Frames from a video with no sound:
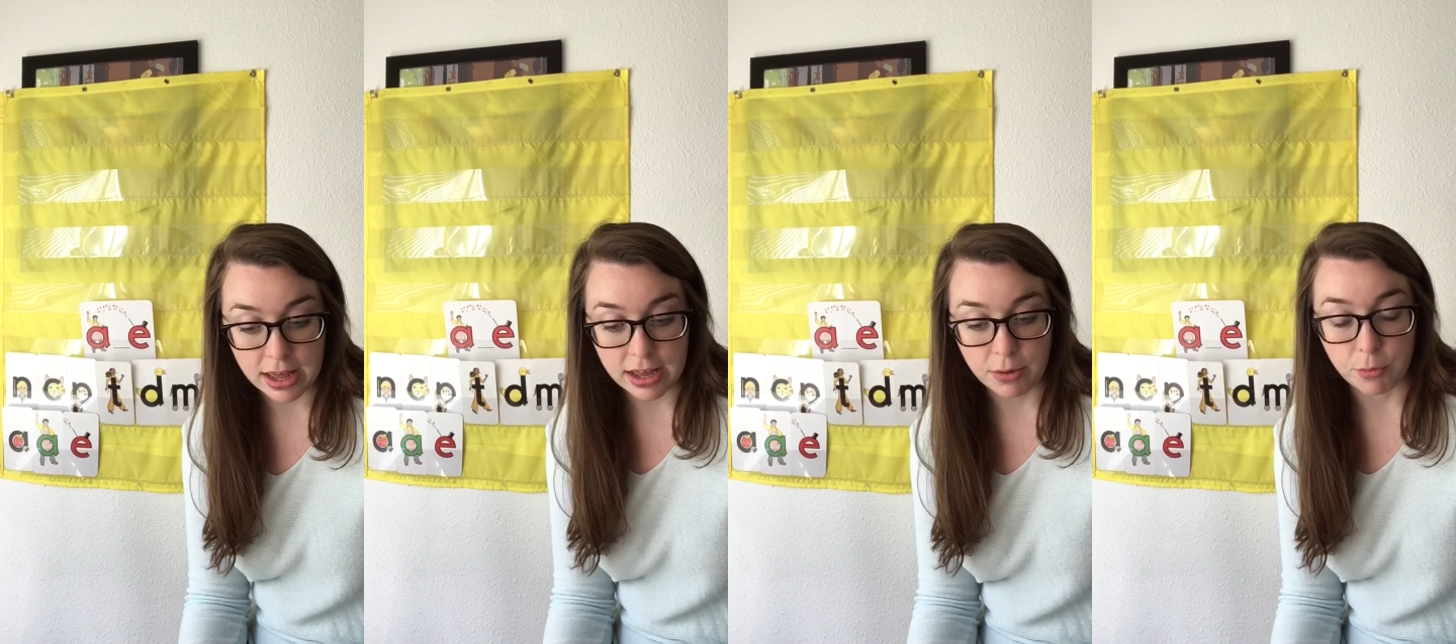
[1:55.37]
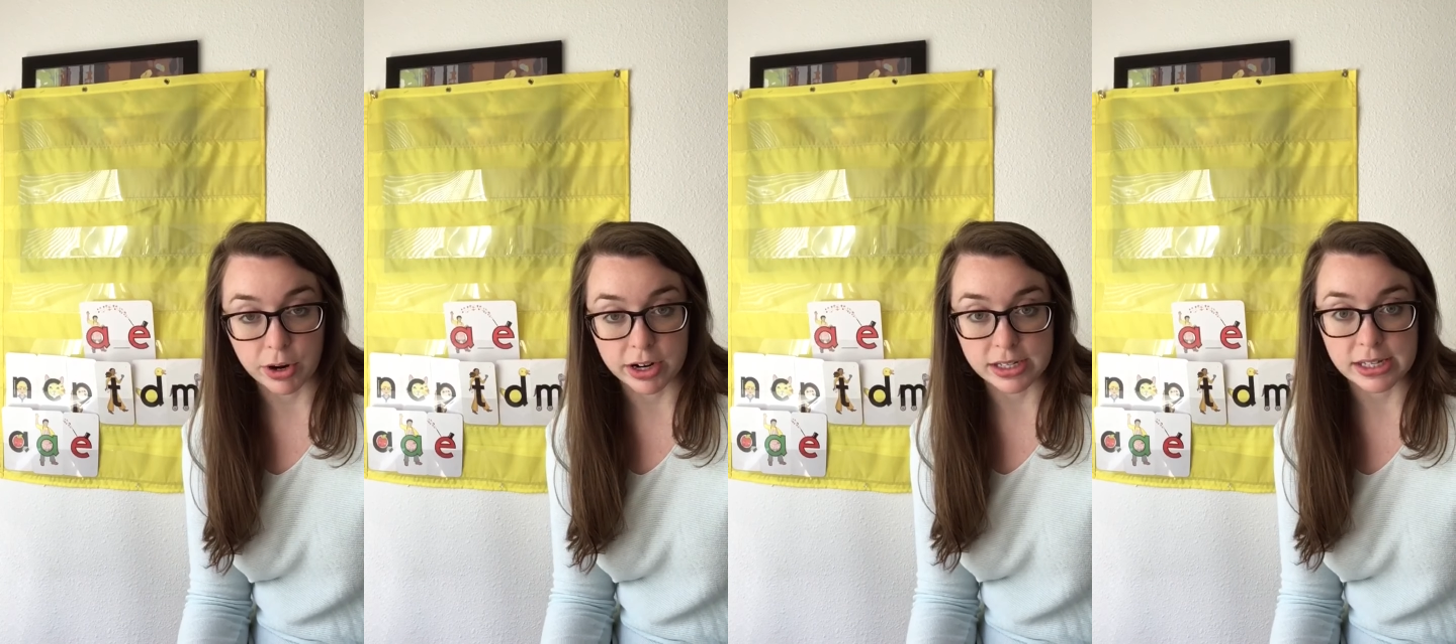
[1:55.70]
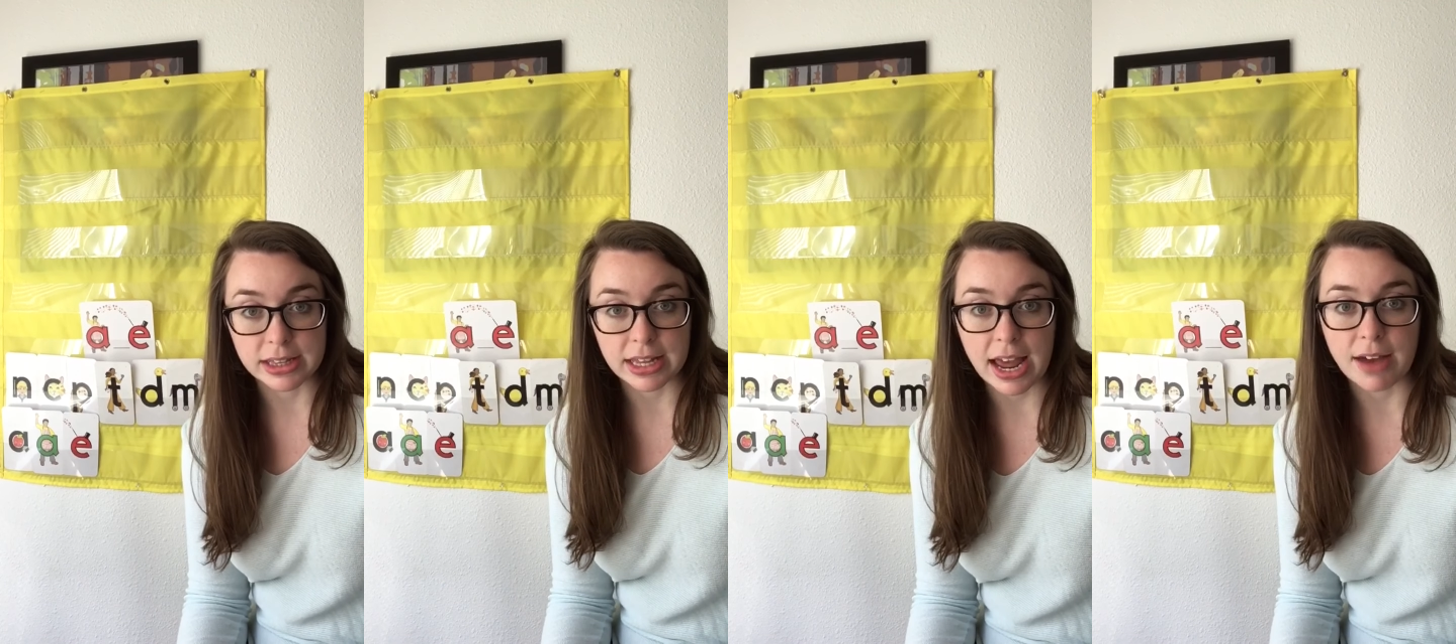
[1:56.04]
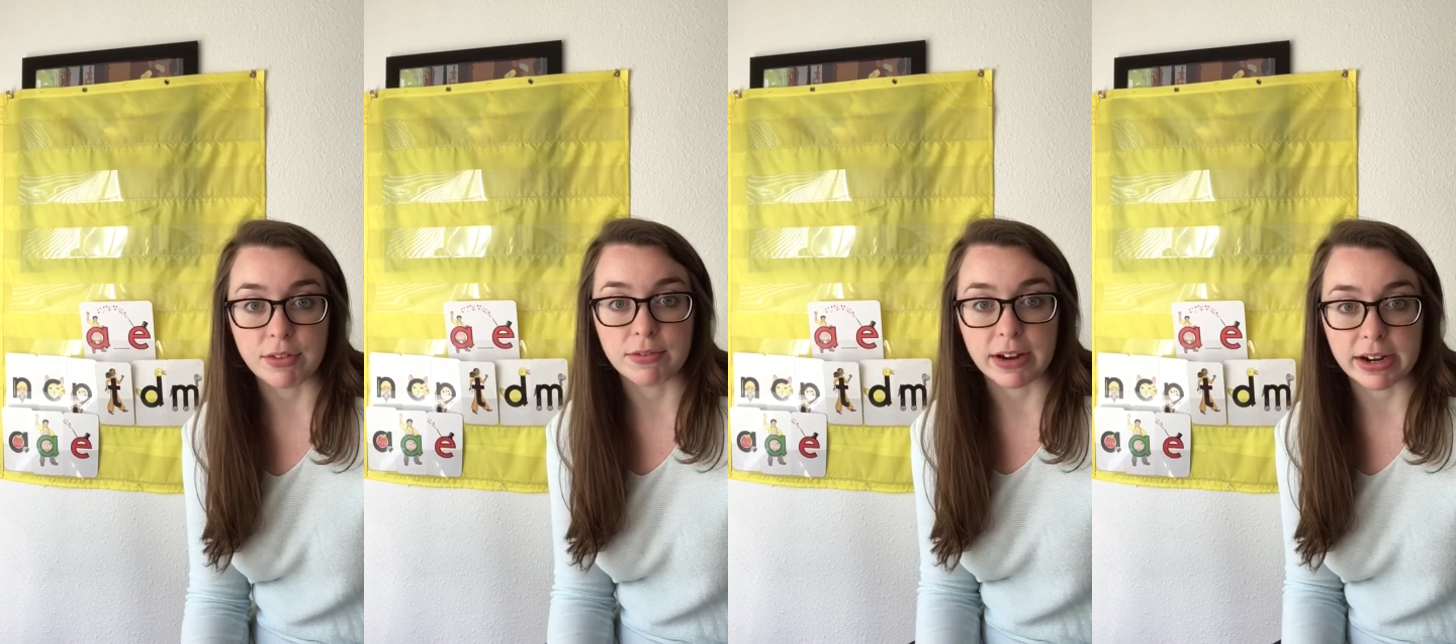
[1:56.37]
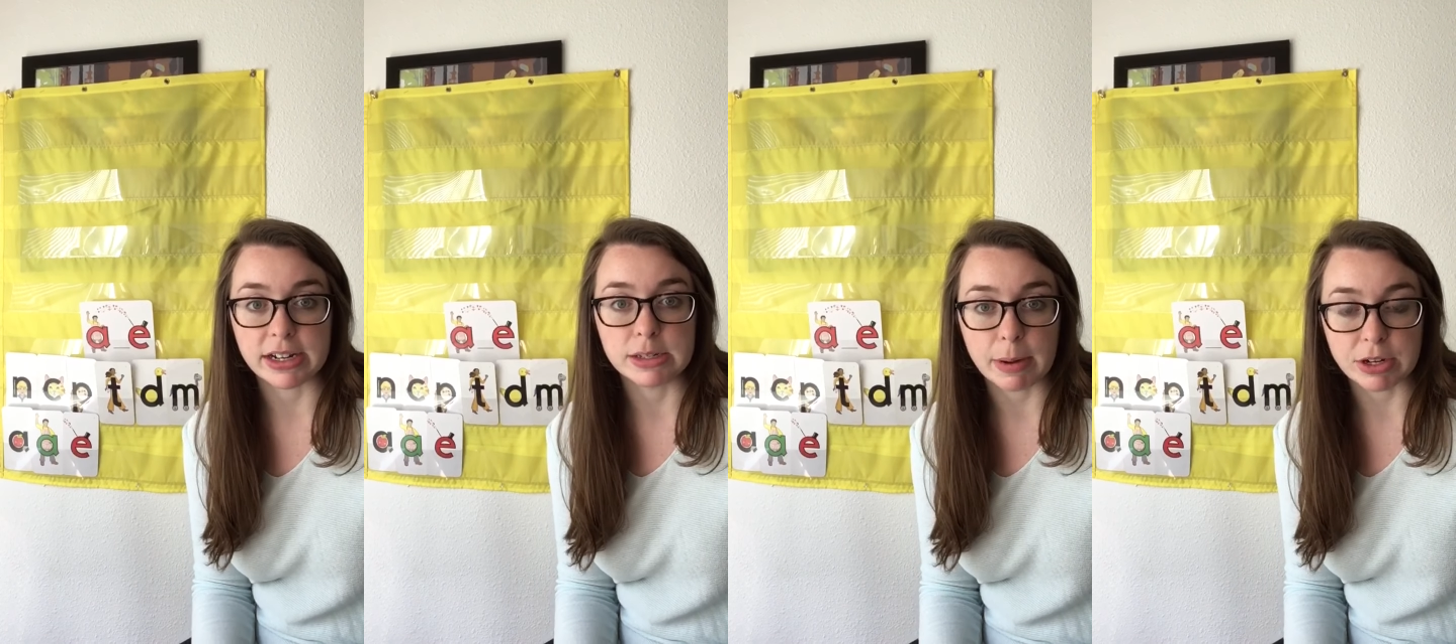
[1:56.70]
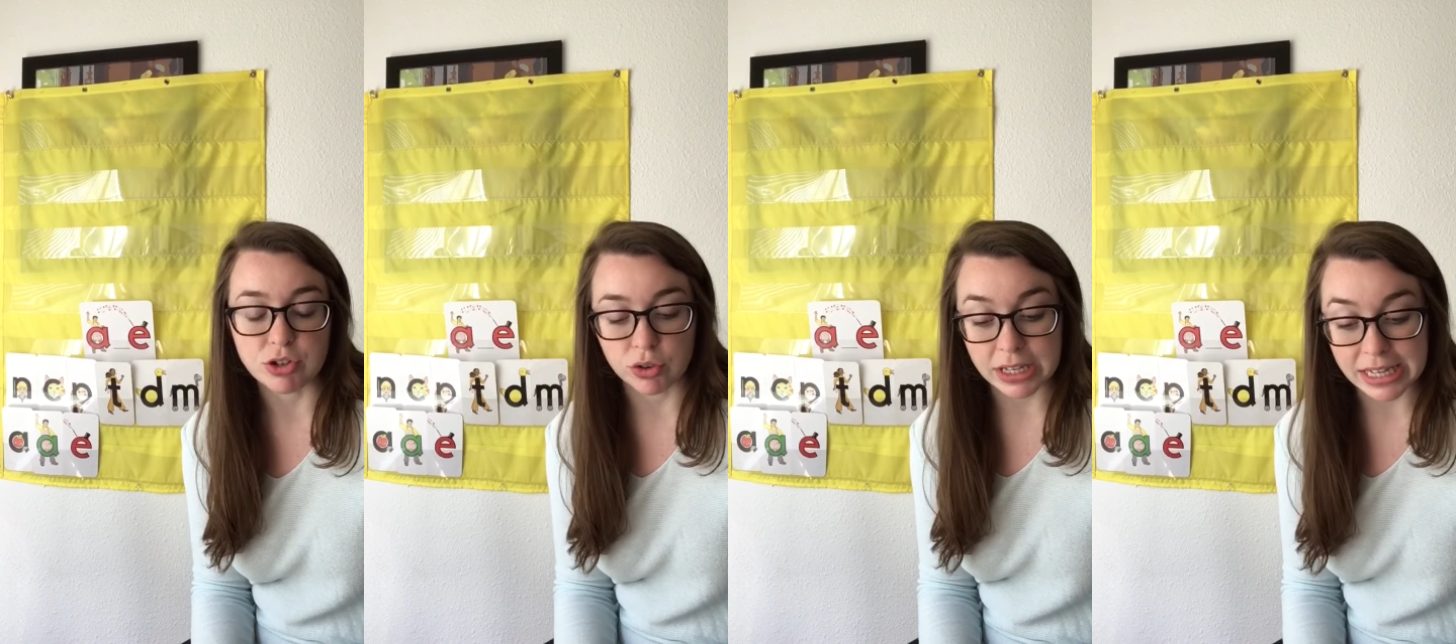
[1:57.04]
words that have a very
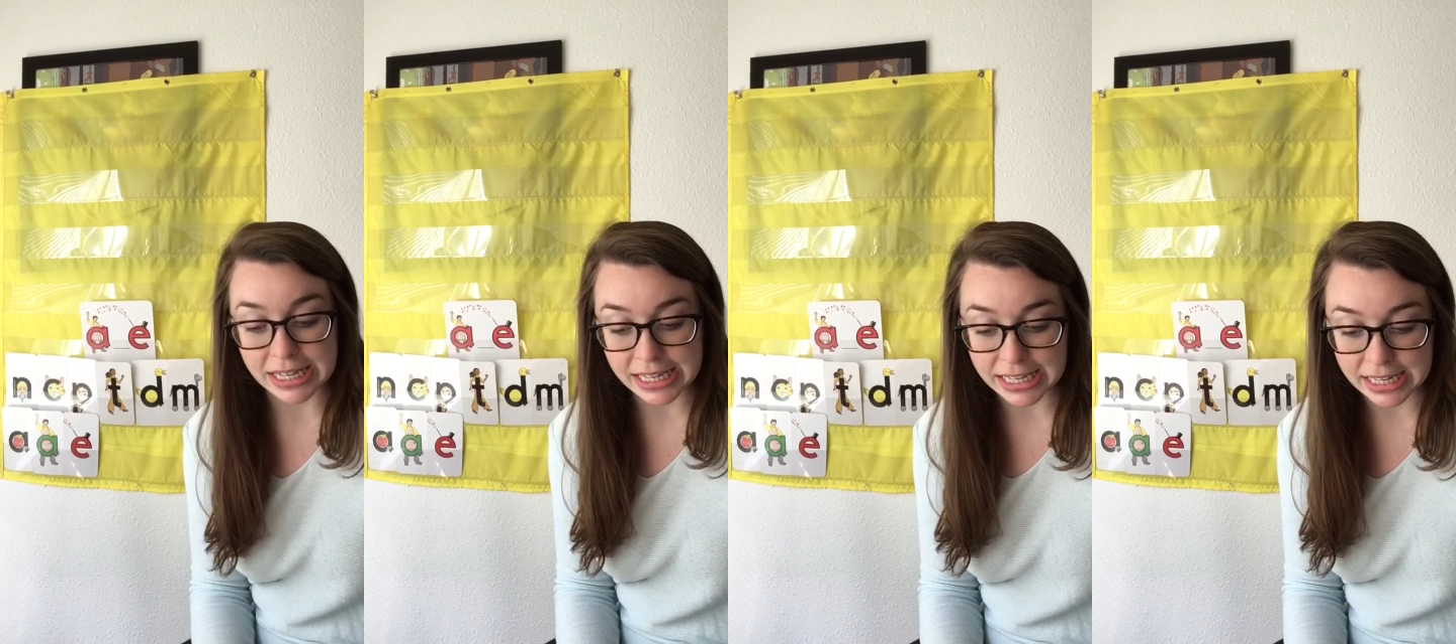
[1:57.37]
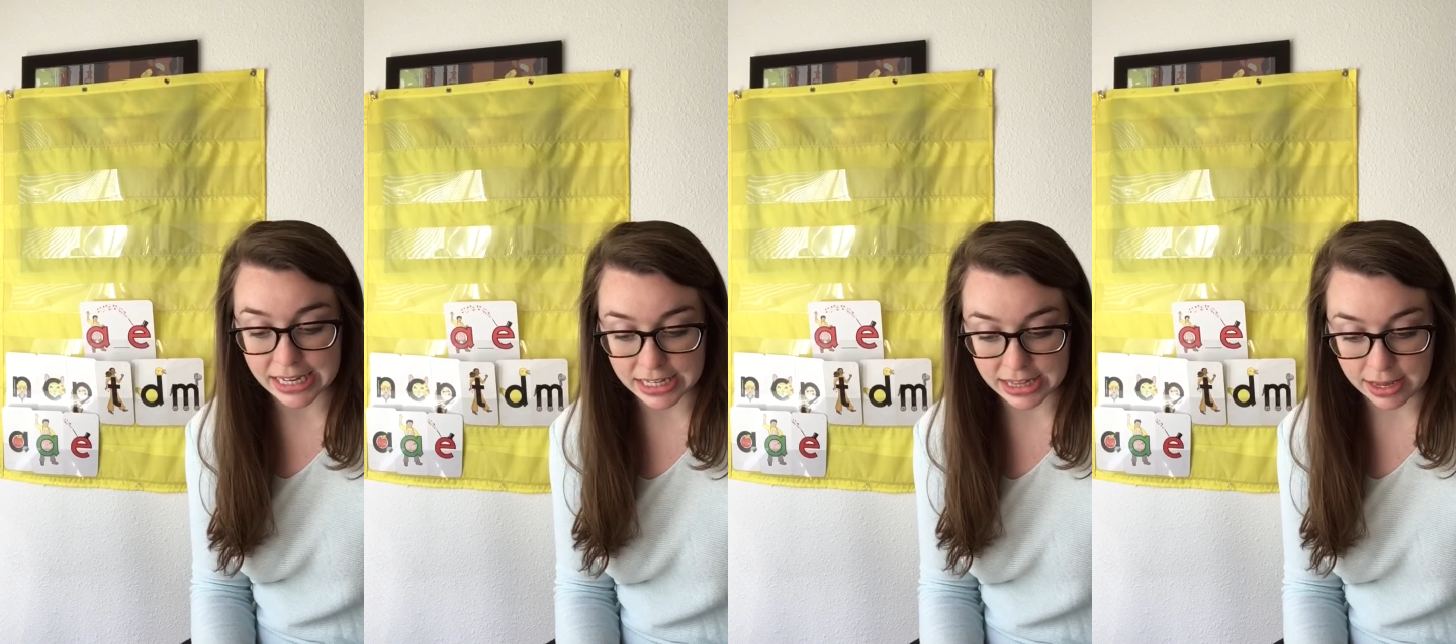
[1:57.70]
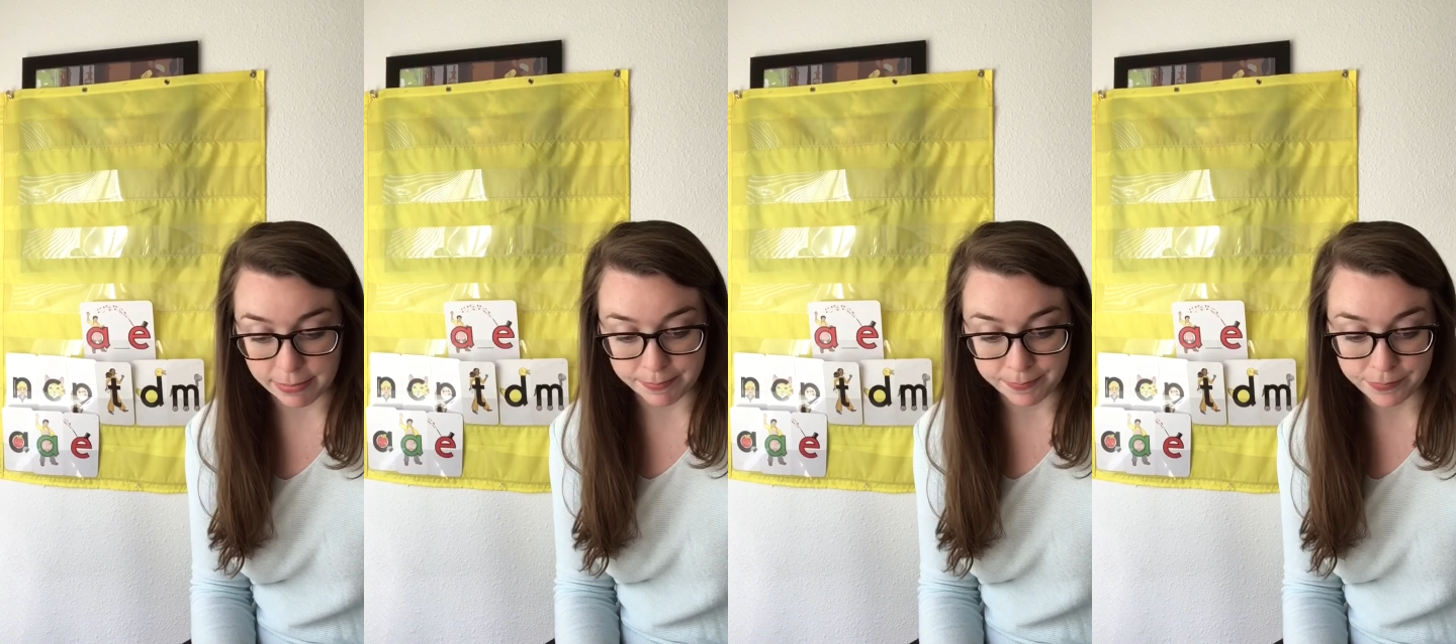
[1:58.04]
special E in them.